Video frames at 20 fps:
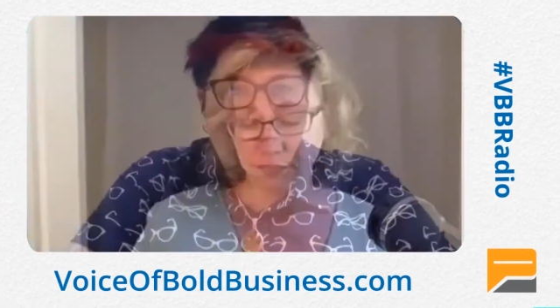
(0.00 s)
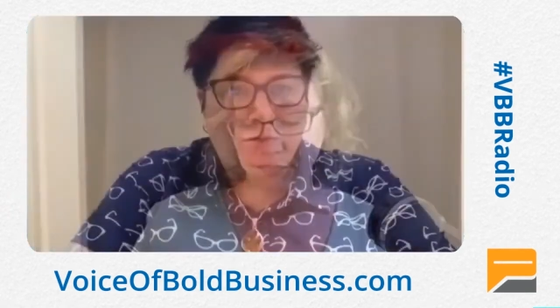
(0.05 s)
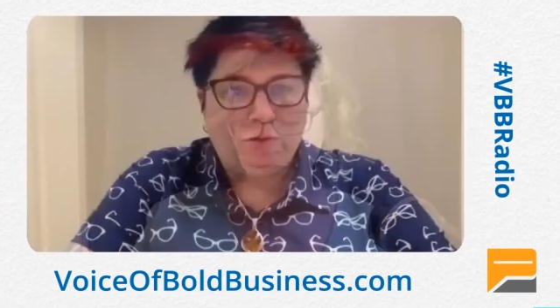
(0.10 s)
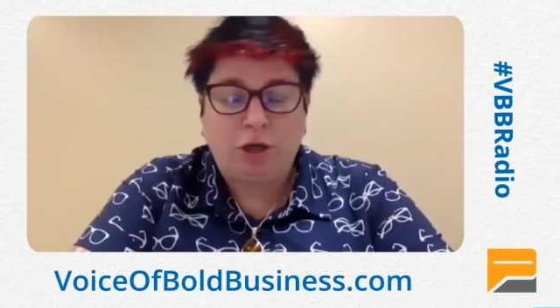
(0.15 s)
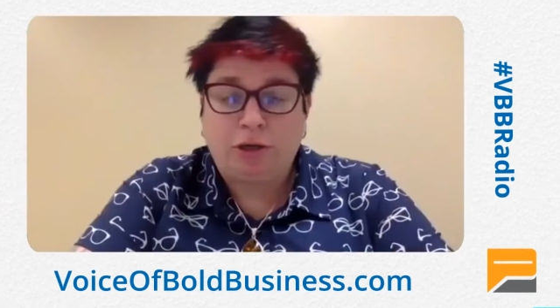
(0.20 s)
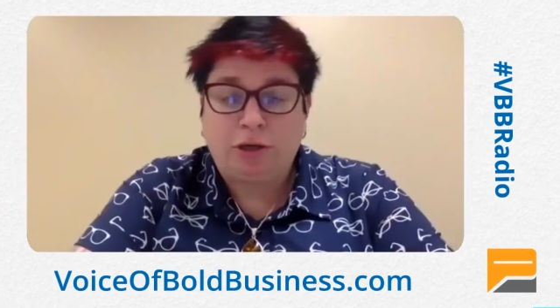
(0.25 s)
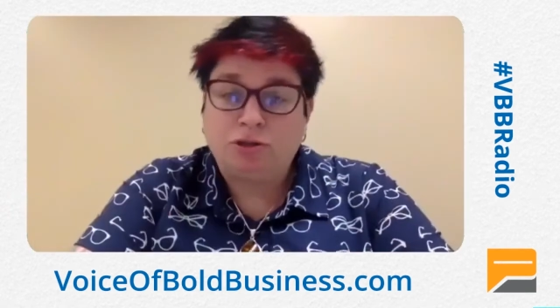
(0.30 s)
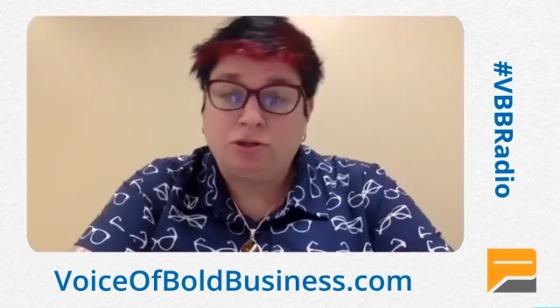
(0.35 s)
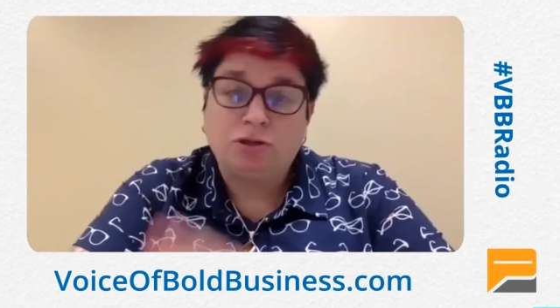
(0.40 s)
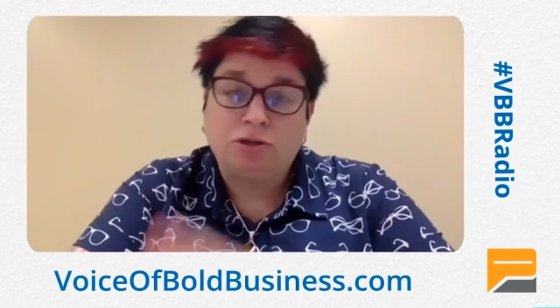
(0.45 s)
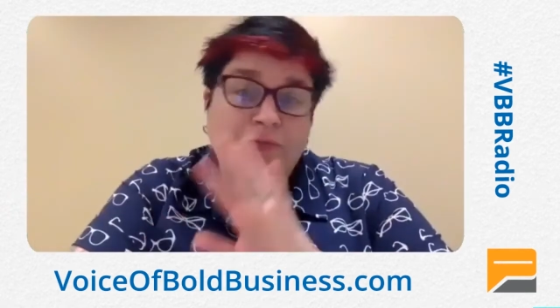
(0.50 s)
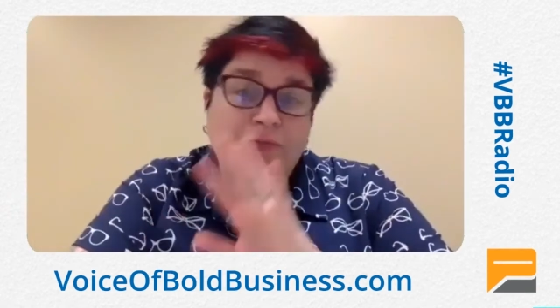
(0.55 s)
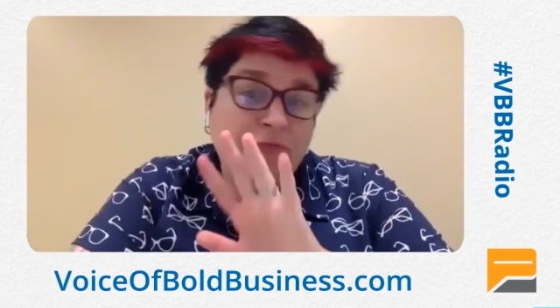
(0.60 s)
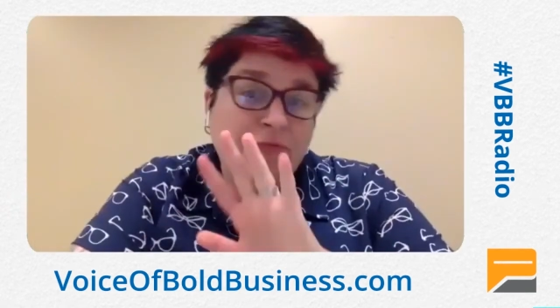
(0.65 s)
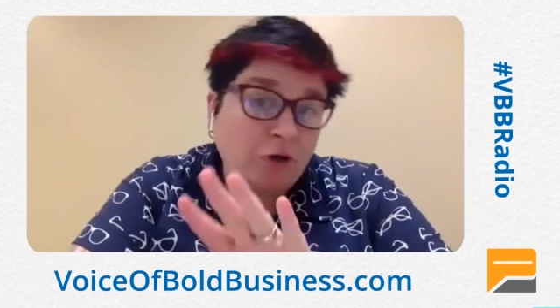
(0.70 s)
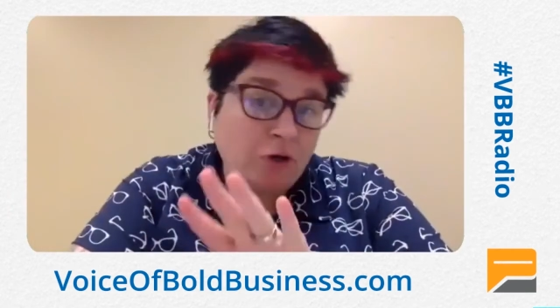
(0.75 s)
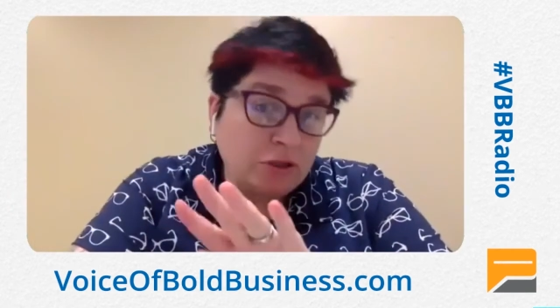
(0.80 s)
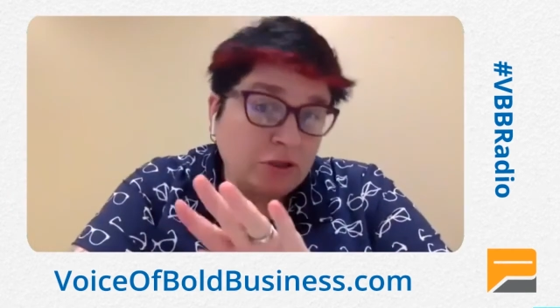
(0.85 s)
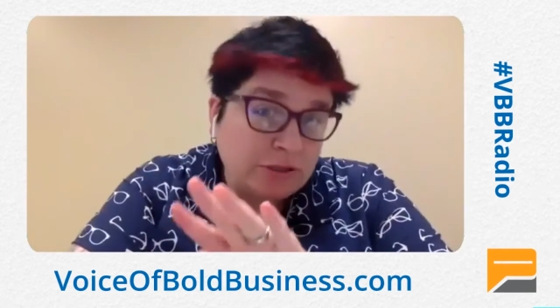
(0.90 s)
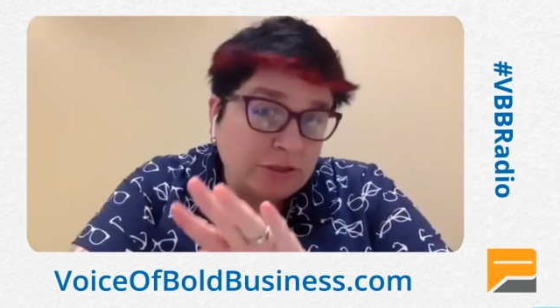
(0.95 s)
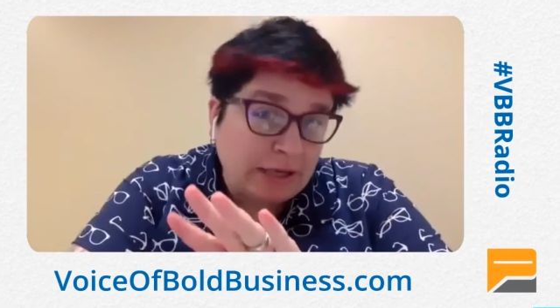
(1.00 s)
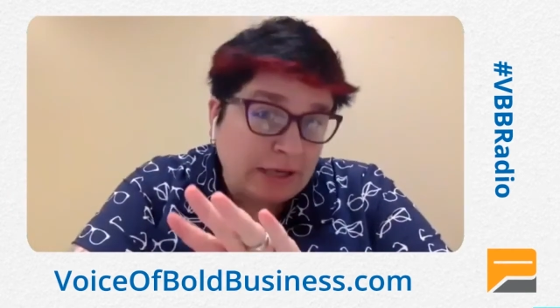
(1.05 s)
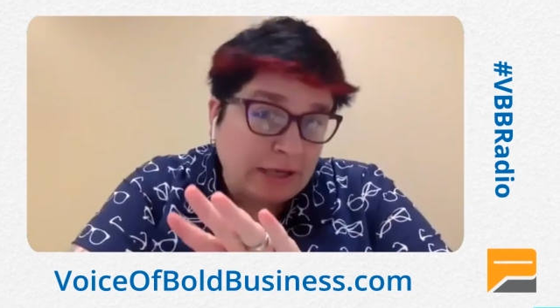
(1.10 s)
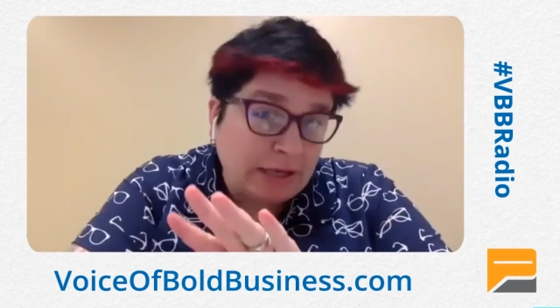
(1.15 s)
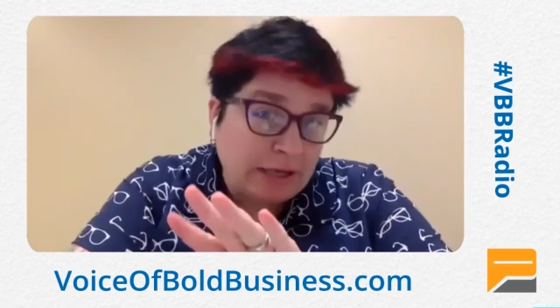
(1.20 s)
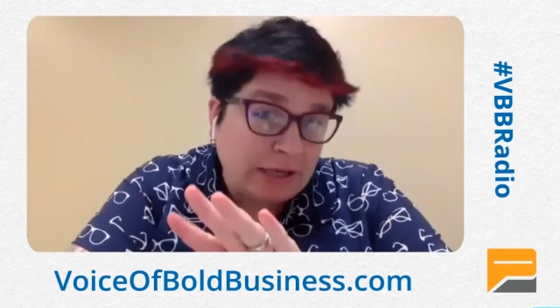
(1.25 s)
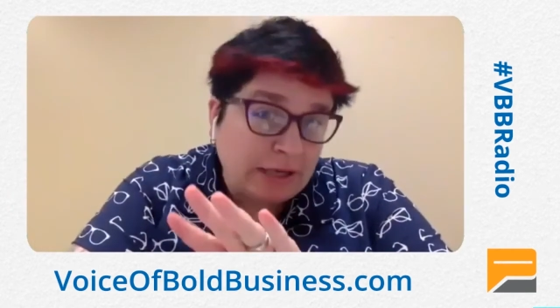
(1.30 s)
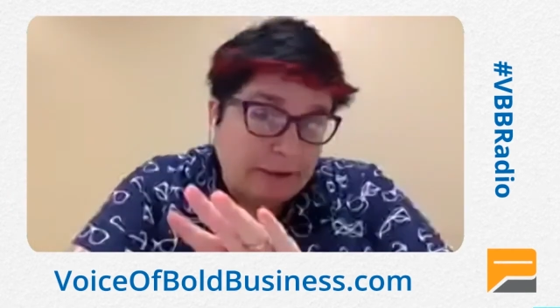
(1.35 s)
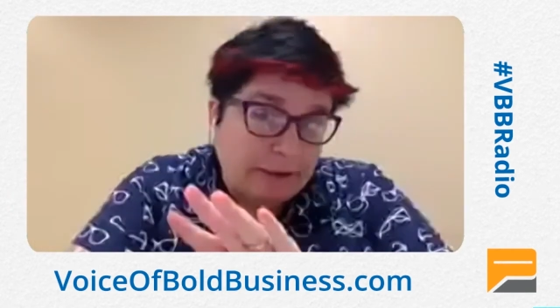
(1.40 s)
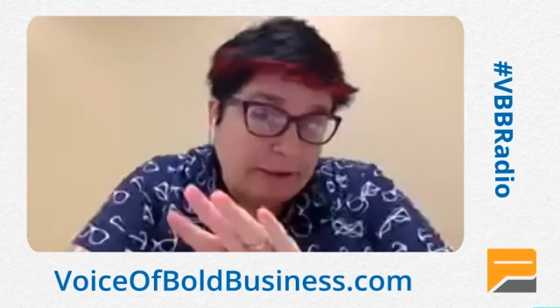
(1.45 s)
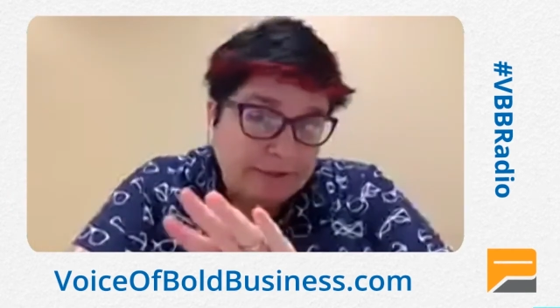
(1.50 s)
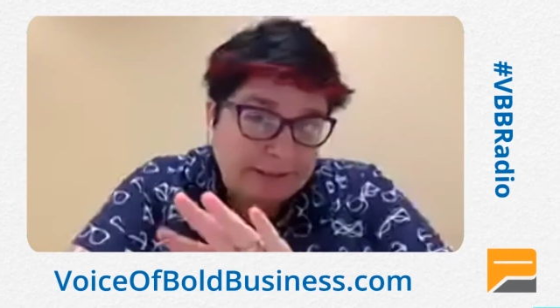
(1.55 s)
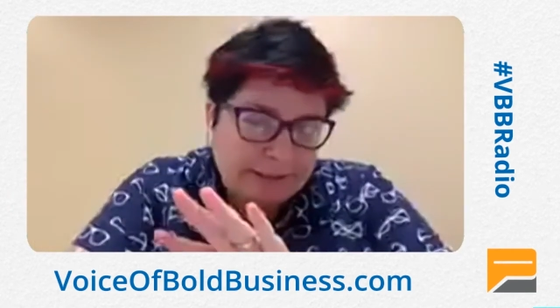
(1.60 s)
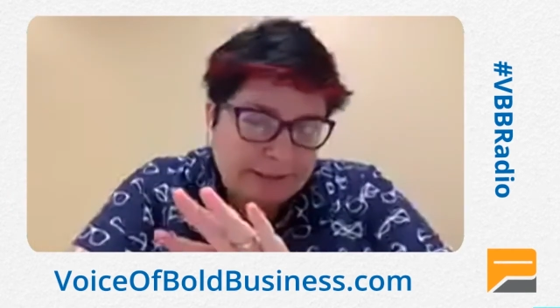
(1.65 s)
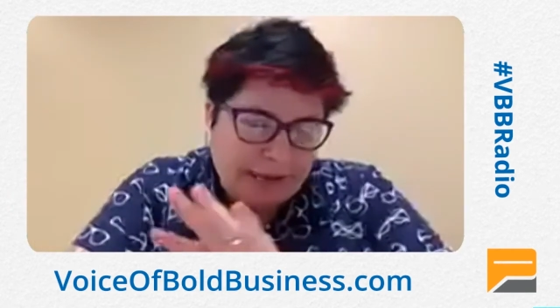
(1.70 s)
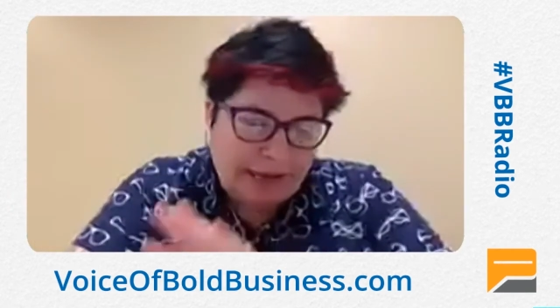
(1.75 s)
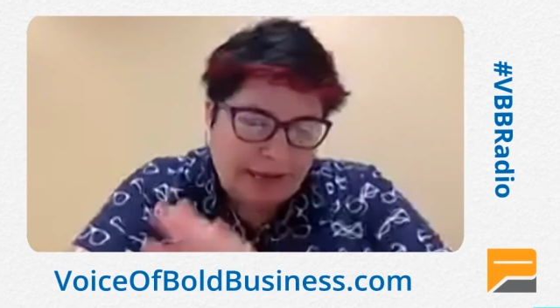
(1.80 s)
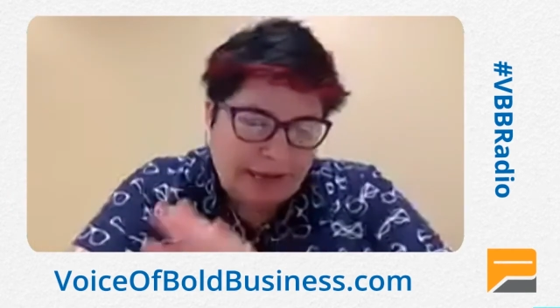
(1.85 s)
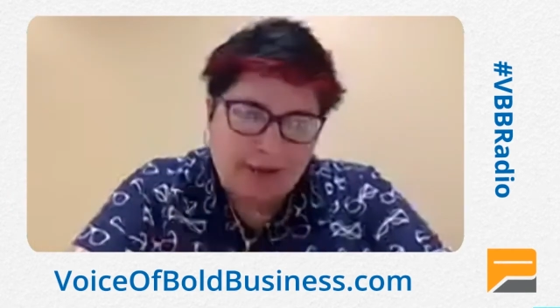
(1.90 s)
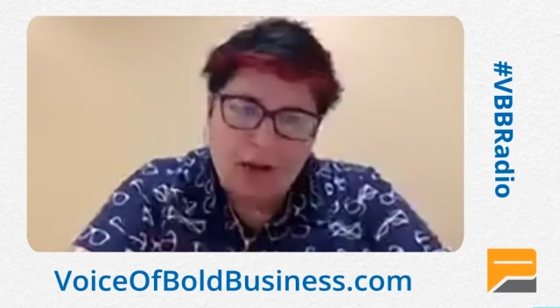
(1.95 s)
Sure. So first I would say
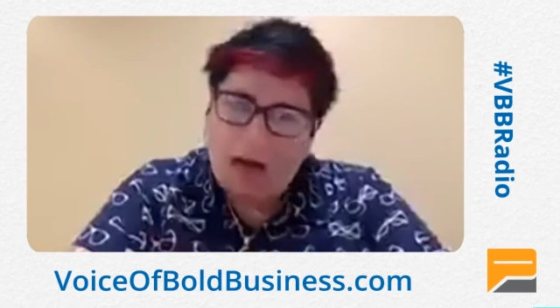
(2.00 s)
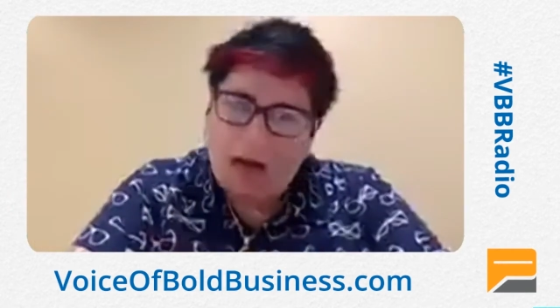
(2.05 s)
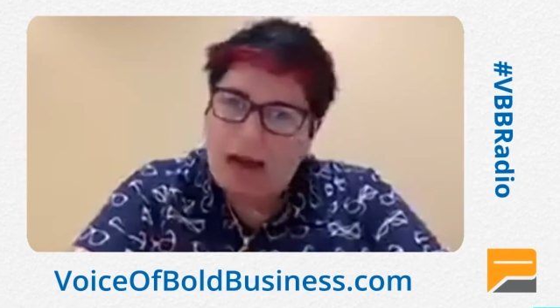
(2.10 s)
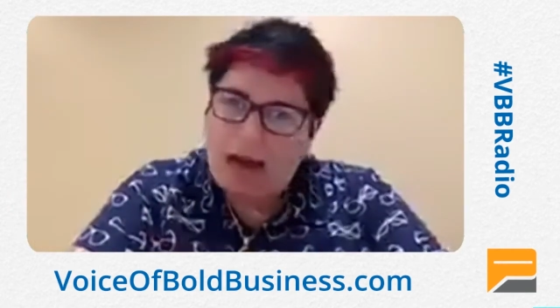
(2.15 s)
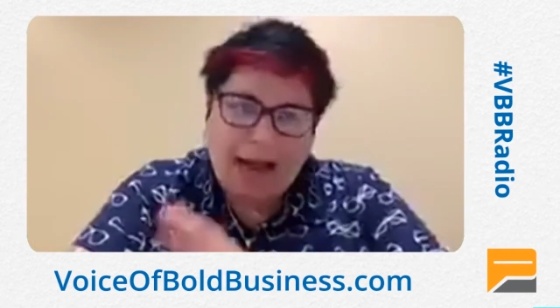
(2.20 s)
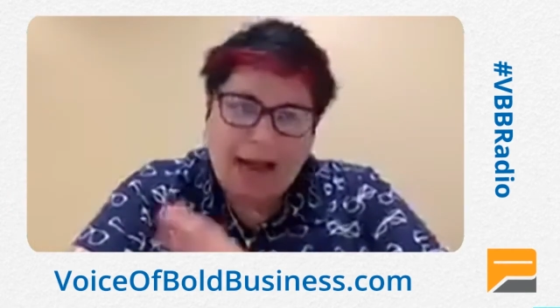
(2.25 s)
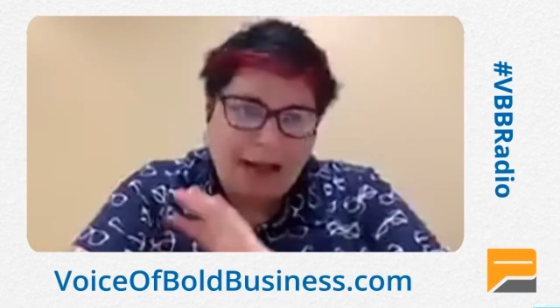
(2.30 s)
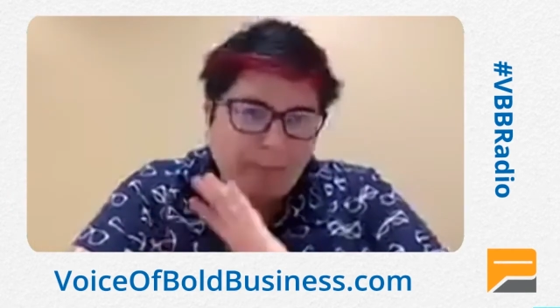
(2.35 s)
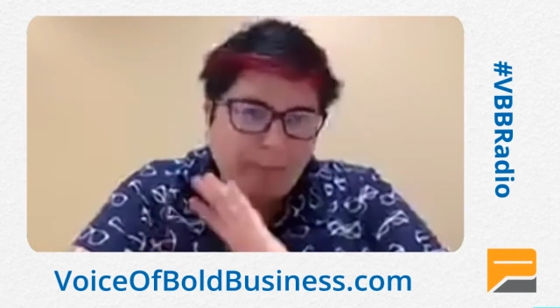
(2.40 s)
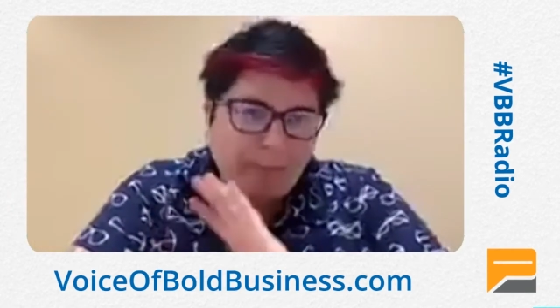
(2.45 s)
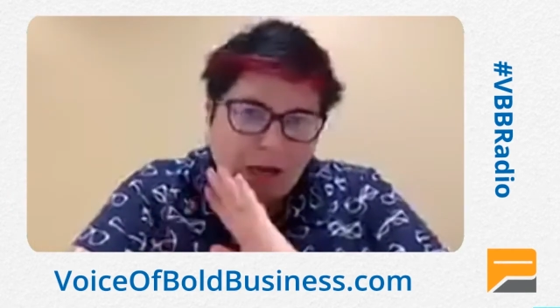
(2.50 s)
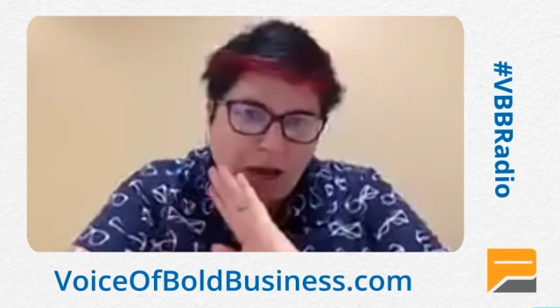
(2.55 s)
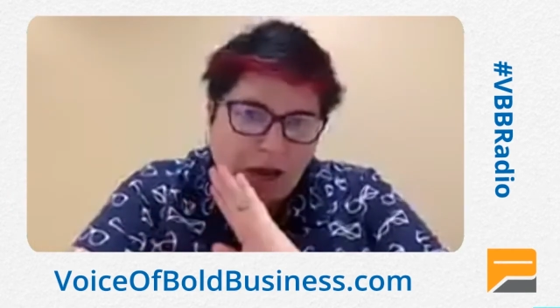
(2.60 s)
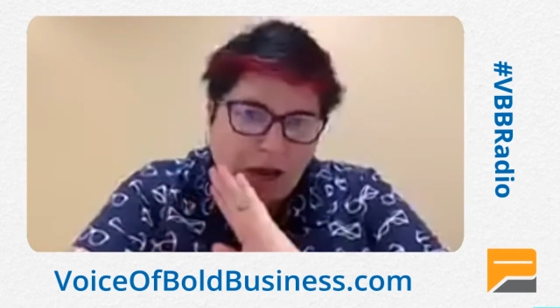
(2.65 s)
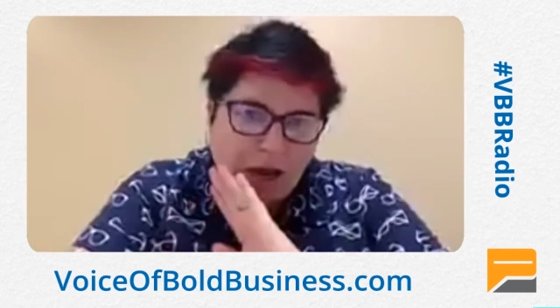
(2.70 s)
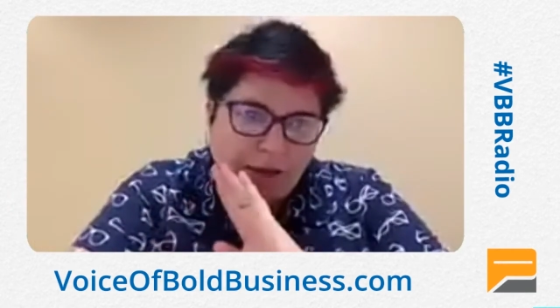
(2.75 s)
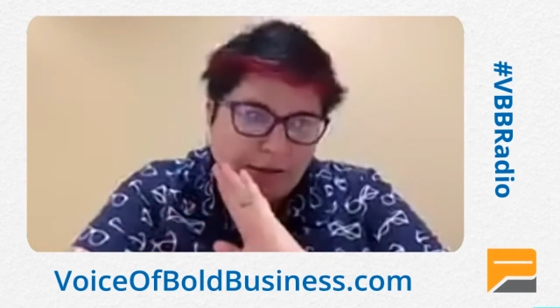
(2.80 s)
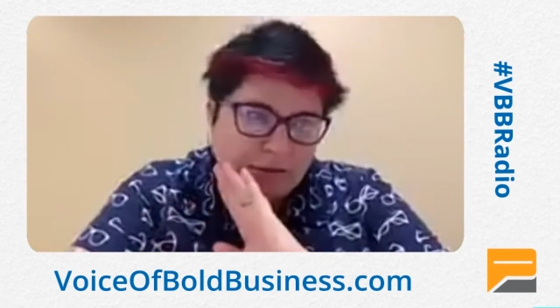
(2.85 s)
I'm not